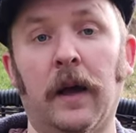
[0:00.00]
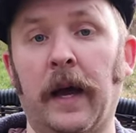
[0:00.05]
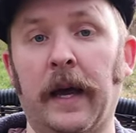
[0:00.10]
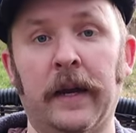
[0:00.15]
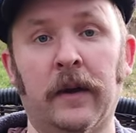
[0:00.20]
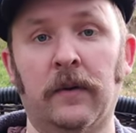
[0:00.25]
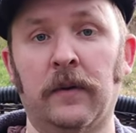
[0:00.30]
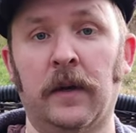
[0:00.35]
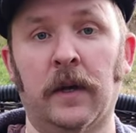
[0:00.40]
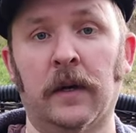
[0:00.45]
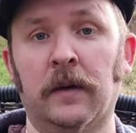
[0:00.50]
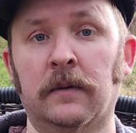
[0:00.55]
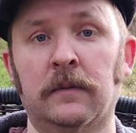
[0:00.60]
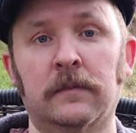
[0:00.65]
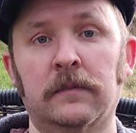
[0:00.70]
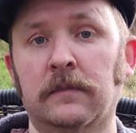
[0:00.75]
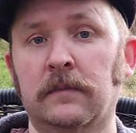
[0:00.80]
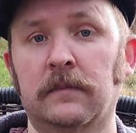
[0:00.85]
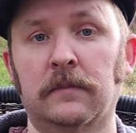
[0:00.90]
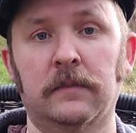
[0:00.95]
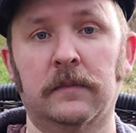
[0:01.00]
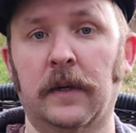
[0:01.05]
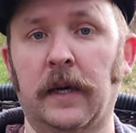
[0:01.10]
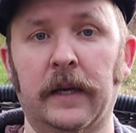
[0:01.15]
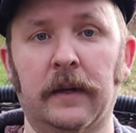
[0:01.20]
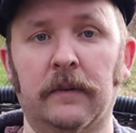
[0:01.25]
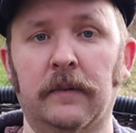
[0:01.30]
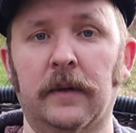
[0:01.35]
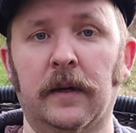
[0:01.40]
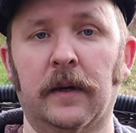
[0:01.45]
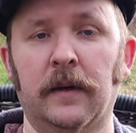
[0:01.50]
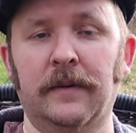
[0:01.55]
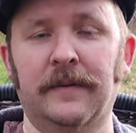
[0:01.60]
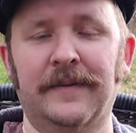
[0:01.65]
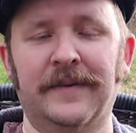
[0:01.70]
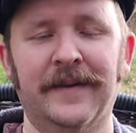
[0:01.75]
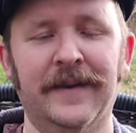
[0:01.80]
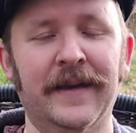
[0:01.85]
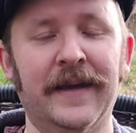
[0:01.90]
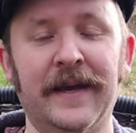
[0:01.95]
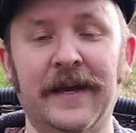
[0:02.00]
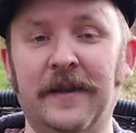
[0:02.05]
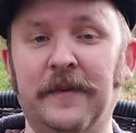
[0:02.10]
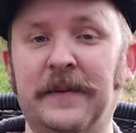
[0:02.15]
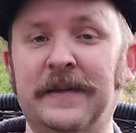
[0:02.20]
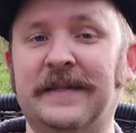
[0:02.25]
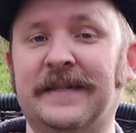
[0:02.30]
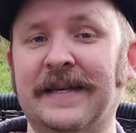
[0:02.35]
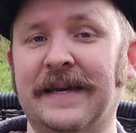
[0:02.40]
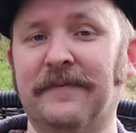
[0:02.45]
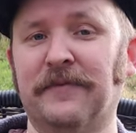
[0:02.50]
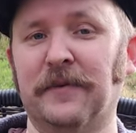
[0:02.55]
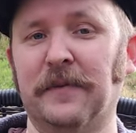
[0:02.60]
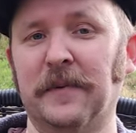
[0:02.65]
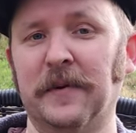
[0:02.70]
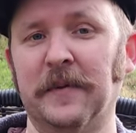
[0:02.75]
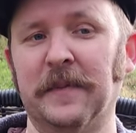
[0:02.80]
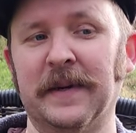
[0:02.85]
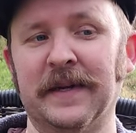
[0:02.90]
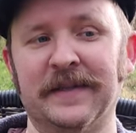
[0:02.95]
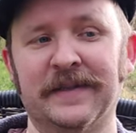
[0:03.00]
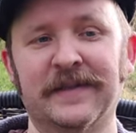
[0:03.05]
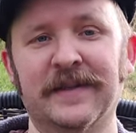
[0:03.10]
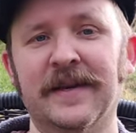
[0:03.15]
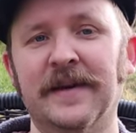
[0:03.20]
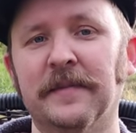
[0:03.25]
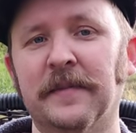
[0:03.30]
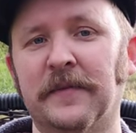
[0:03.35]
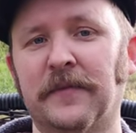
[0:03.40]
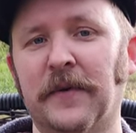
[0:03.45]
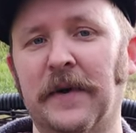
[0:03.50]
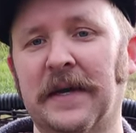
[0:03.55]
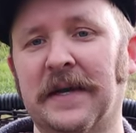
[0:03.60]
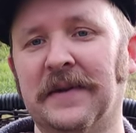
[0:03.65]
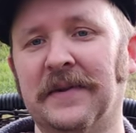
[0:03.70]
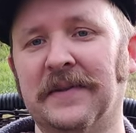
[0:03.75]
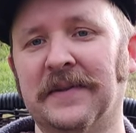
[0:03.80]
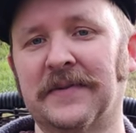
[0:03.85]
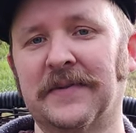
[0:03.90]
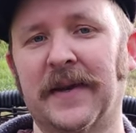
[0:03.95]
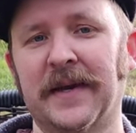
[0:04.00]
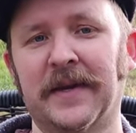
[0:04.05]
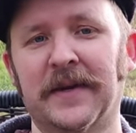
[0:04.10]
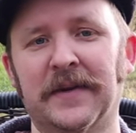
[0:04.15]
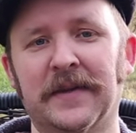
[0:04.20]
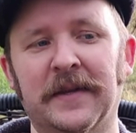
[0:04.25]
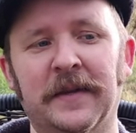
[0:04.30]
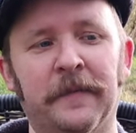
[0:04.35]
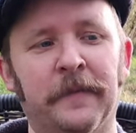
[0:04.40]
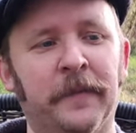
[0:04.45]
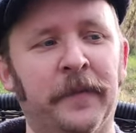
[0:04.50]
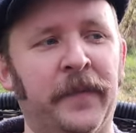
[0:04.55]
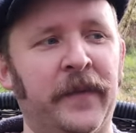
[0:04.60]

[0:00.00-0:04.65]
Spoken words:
I don't know. I don't know. It'll be several more months before I can do this regularly.